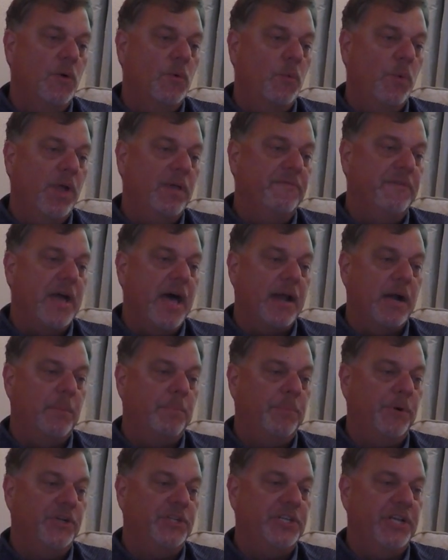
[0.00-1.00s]
we've got a
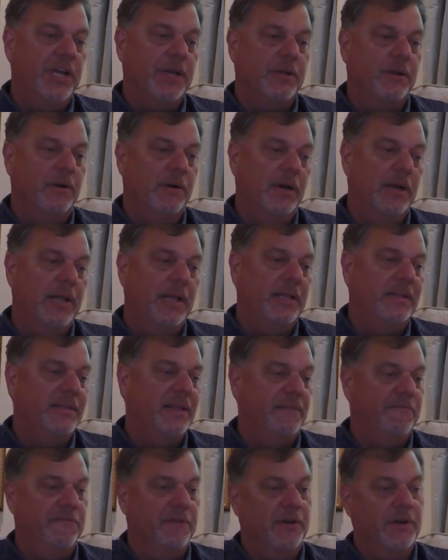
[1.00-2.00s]
particularly
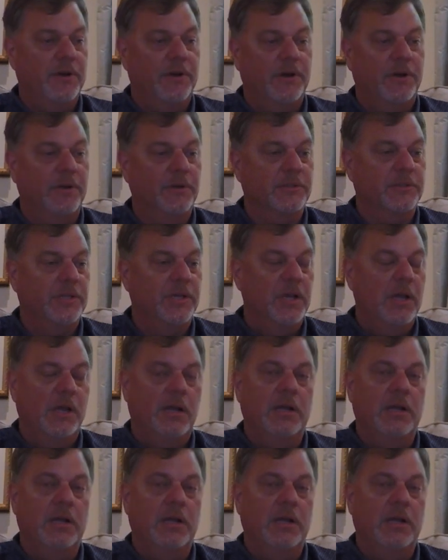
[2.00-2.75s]
difficult